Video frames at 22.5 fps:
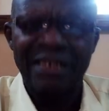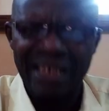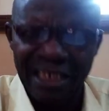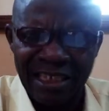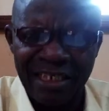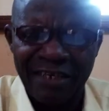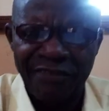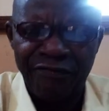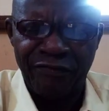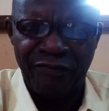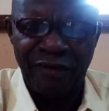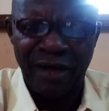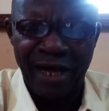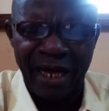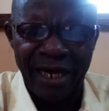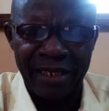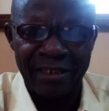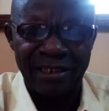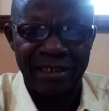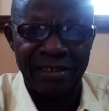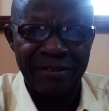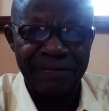This is a
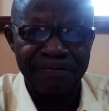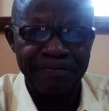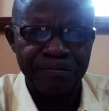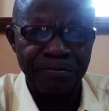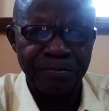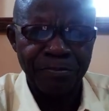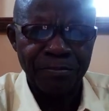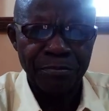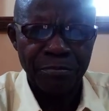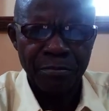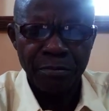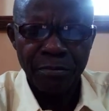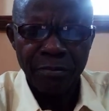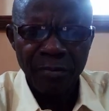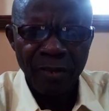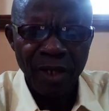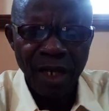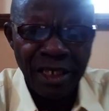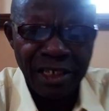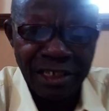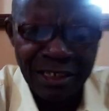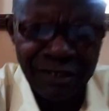fact.
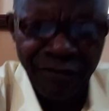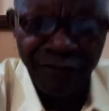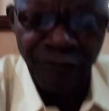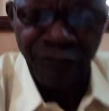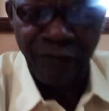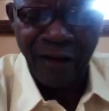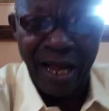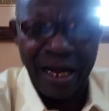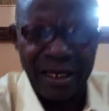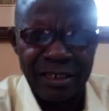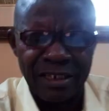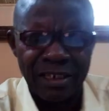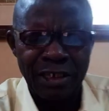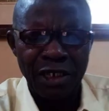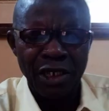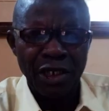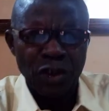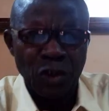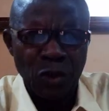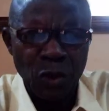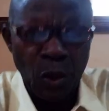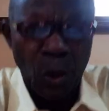It's a fact.
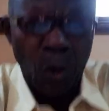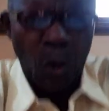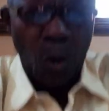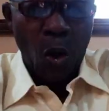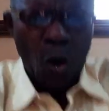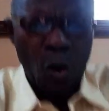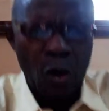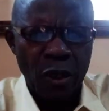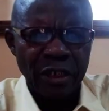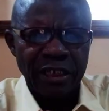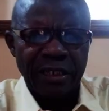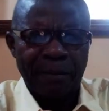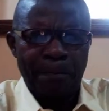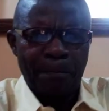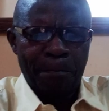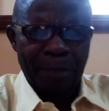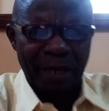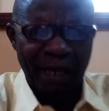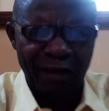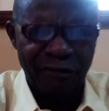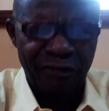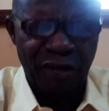So the
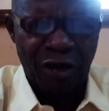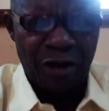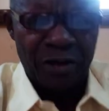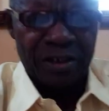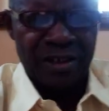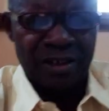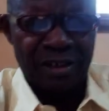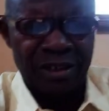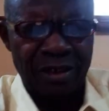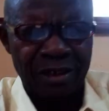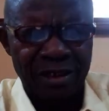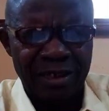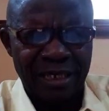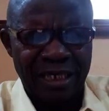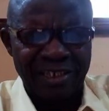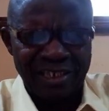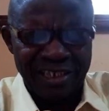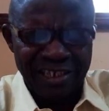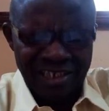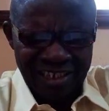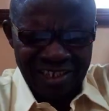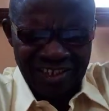pivot,
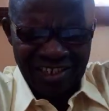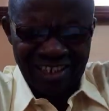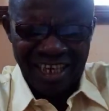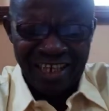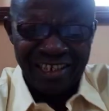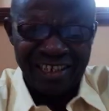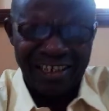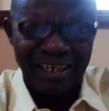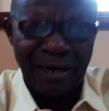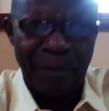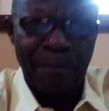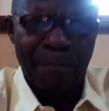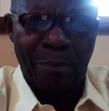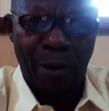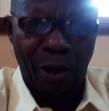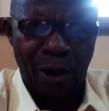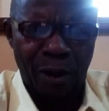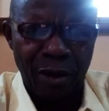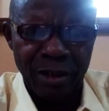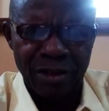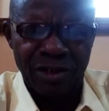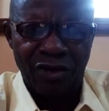that is the central
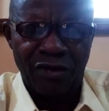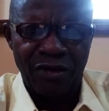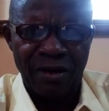point